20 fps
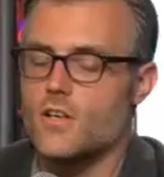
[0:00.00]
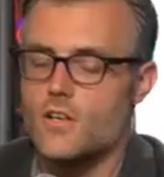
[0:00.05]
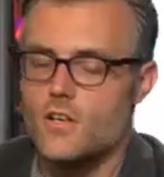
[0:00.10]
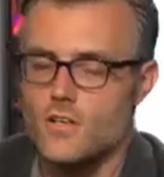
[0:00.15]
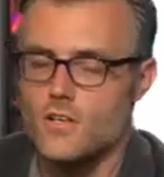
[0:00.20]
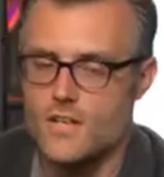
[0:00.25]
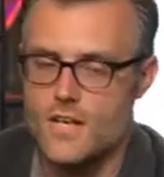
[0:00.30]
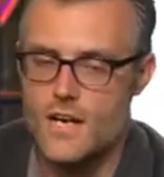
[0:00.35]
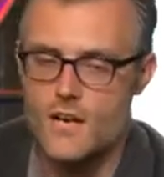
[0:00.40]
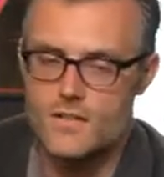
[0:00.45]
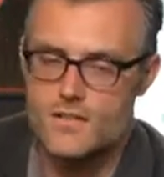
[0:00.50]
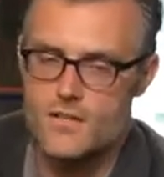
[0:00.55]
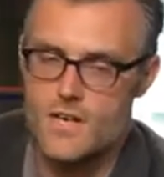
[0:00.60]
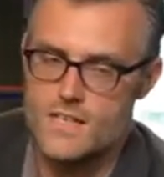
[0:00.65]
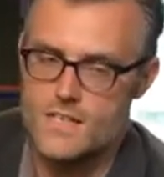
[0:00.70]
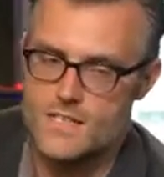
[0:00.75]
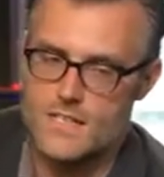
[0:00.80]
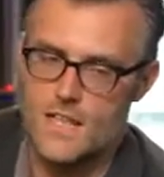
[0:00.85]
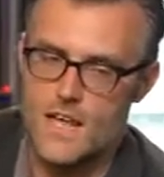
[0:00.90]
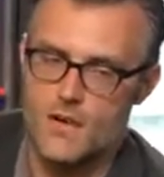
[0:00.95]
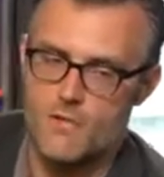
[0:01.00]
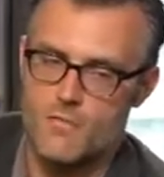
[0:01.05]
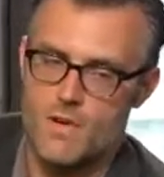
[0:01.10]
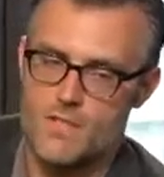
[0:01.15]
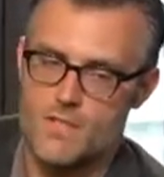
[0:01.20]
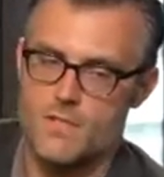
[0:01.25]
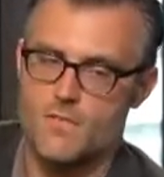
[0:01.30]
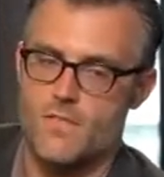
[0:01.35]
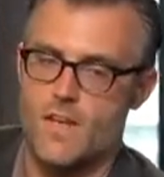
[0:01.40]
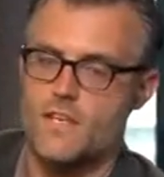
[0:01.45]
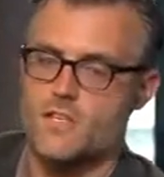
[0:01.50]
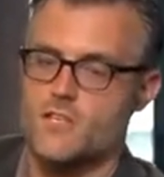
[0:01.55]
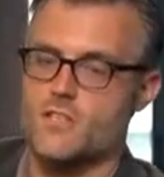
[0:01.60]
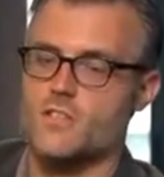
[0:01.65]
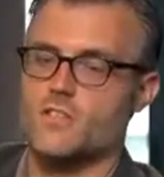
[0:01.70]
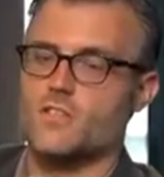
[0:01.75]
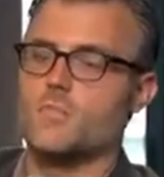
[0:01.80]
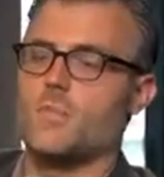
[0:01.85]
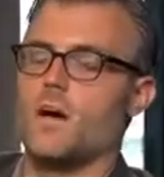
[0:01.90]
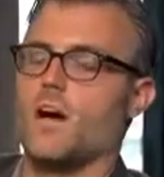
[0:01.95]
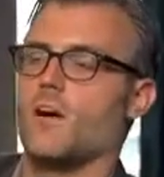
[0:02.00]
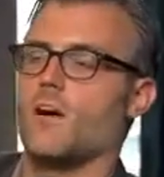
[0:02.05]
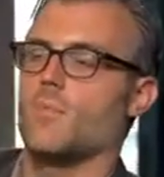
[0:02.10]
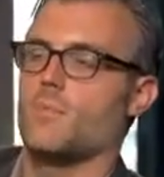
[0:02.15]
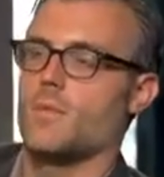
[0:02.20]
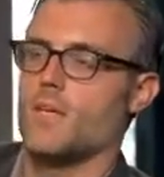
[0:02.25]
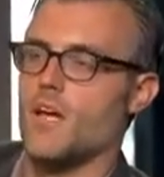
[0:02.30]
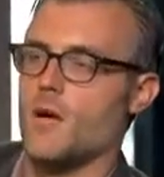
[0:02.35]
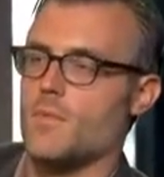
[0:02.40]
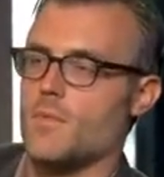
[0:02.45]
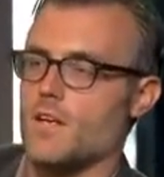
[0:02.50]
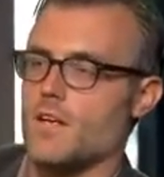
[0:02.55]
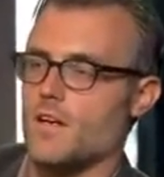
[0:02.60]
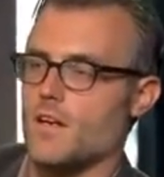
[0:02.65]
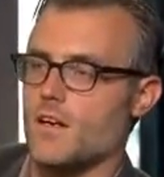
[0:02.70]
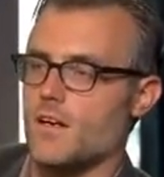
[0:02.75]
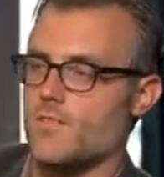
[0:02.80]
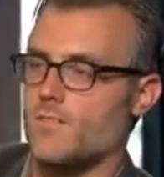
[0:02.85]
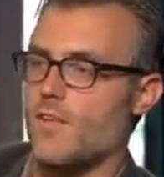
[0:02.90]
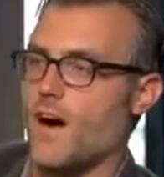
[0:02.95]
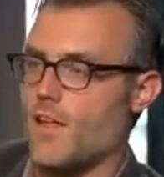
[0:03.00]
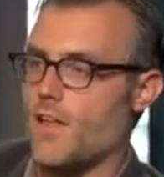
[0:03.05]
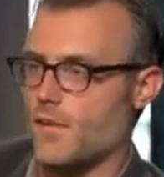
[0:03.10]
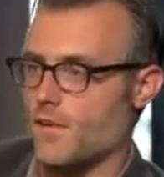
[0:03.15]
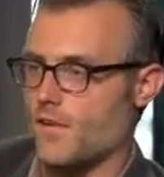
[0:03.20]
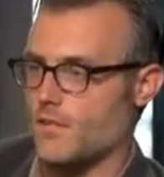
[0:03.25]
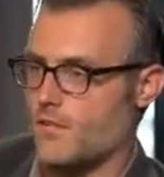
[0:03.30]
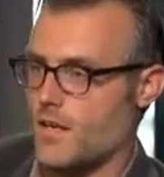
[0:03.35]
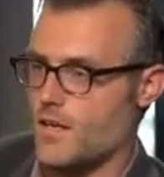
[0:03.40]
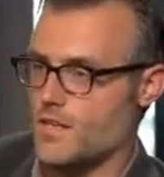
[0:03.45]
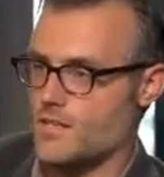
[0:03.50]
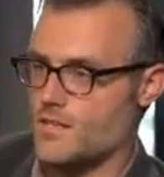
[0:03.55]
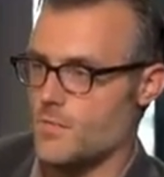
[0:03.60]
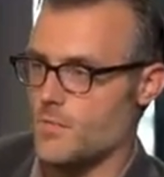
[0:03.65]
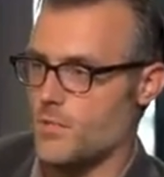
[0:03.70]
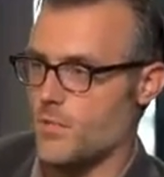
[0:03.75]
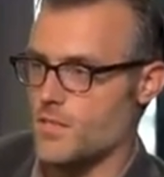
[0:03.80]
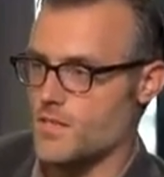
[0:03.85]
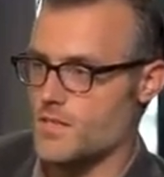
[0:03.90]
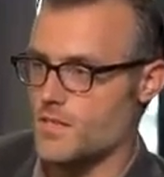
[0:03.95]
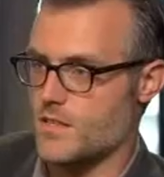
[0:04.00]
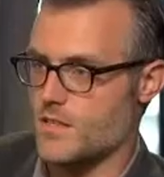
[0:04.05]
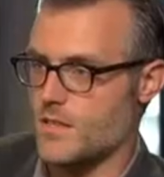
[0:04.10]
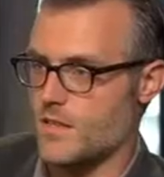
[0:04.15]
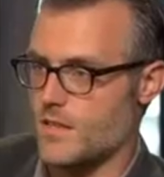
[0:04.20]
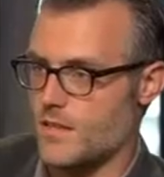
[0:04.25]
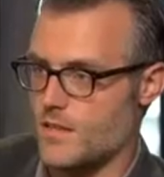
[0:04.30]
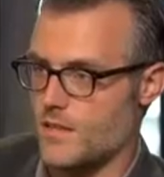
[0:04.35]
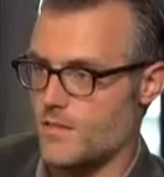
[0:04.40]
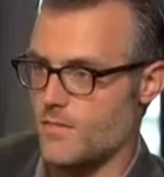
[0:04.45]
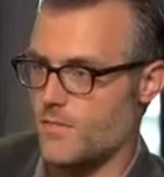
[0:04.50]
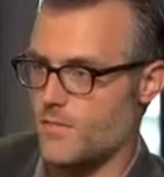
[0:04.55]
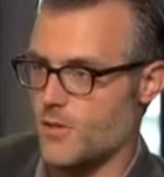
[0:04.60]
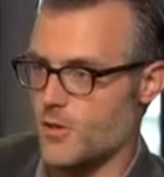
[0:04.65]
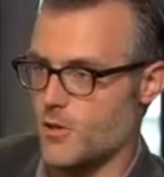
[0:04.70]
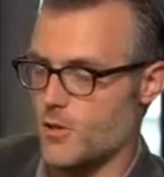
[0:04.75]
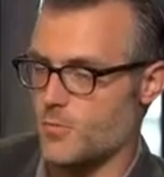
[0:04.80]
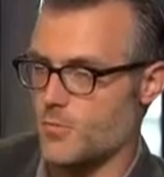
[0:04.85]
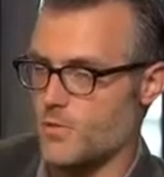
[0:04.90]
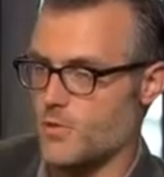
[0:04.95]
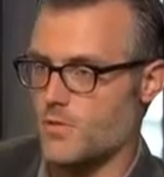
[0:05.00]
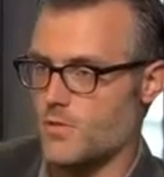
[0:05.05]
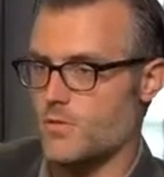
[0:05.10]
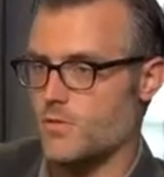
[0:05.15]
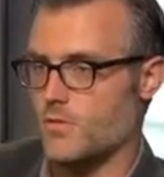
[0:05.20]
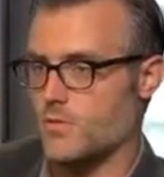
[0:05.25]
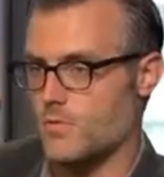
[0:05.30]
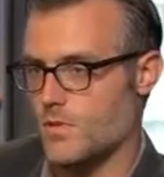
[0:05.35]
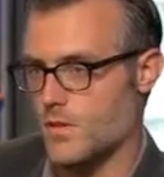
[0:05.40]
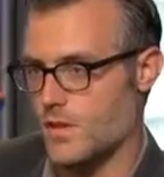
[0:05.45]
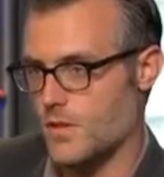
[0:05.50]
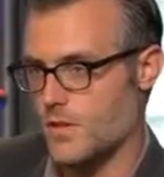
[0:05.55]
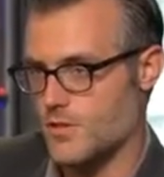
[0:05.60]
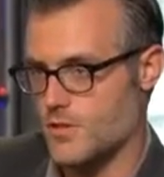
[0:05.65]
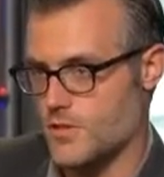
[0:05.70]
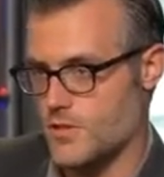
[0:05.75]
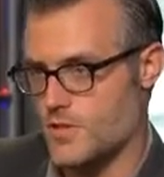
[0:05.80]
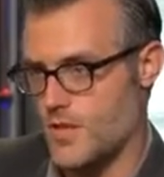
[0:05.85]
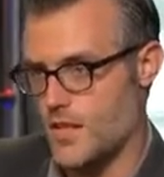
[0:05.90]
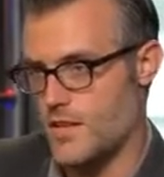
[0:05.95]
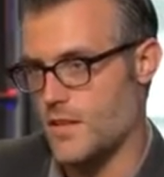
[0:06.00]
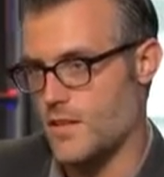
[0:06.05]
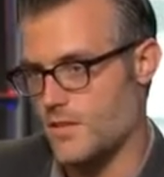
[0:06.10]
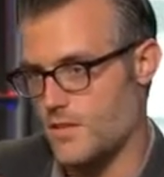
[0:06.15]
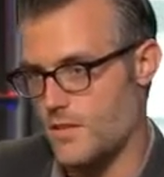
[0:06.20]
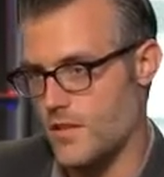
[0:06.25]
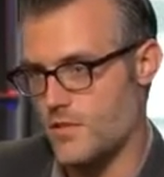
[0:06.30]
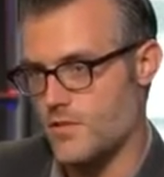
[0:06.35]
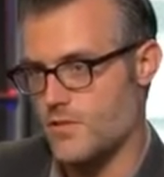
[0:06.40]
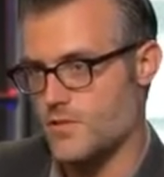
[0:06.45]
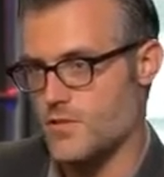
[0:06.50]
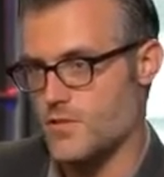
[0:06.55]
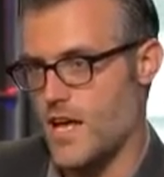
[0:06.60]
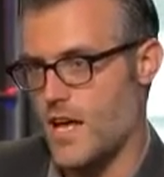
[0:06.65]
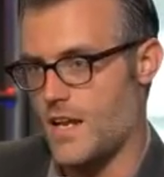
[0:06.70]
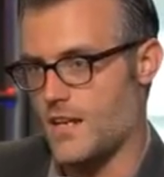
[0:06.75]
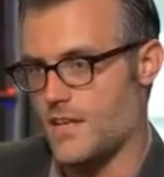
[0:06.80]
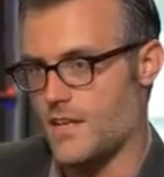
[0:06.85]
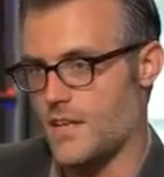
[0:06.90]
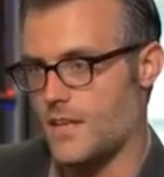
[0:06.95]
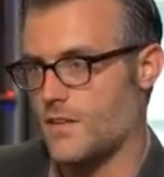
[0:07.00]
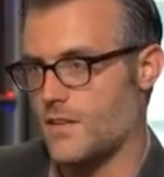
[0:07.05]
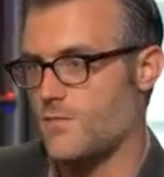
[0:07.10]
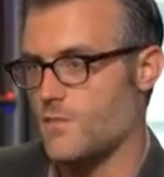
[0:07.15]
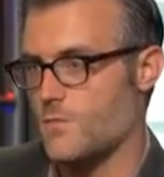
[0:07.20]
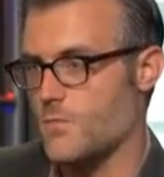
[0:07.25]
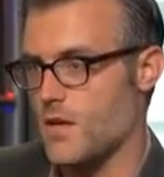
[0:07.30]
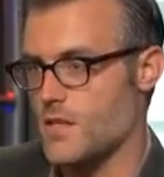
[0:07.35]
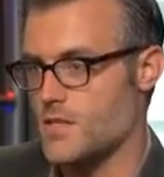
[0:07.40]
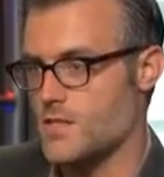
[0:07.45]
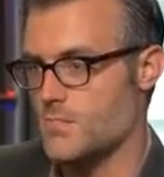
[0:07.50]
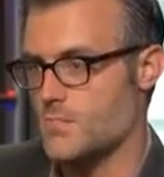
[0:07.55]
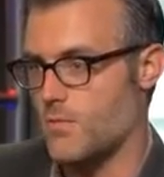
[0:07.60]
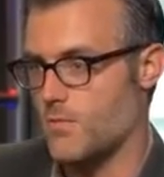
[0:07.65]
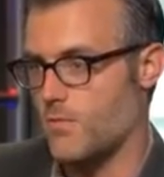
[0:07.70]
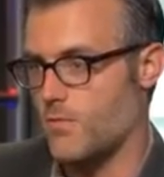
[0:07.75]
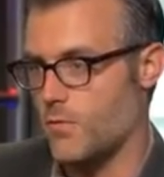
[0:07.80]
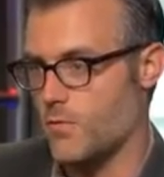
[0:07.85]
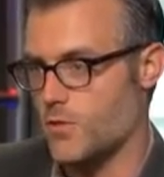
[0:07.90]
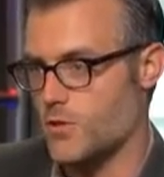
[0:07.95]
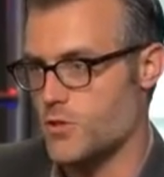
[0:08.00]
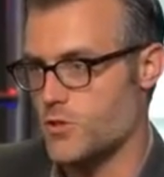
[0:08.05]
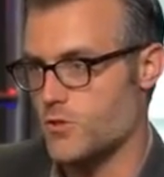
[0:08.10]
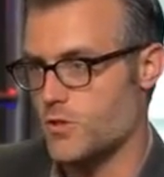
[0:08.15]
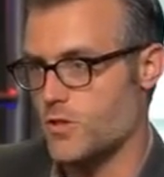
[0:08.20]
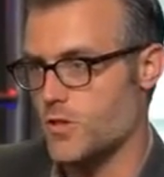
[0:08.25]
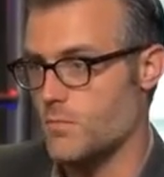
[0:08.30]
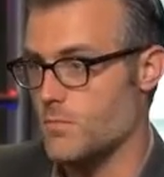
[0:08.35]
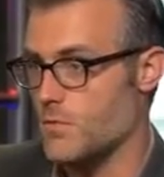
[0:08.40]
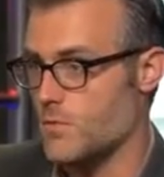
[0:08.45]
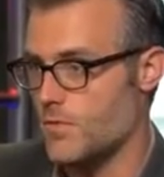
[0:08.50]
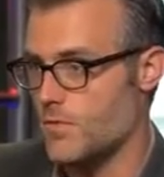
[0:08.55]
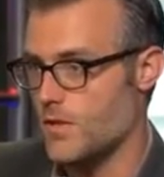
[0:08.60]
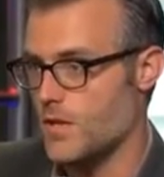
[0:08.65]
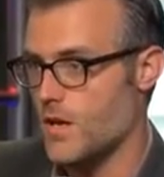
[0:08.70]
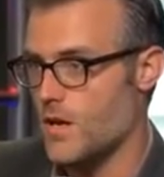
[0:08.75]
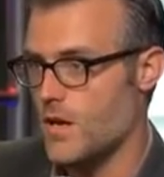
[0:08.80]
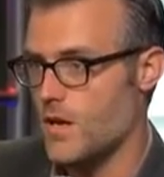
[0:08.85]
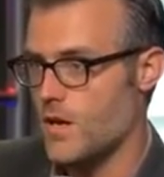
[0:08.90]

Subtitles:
your character has a lot of reservations about becoming a father at some points in the film. You clearly just said that, you know, you just had a kid a few months before shooting the movie.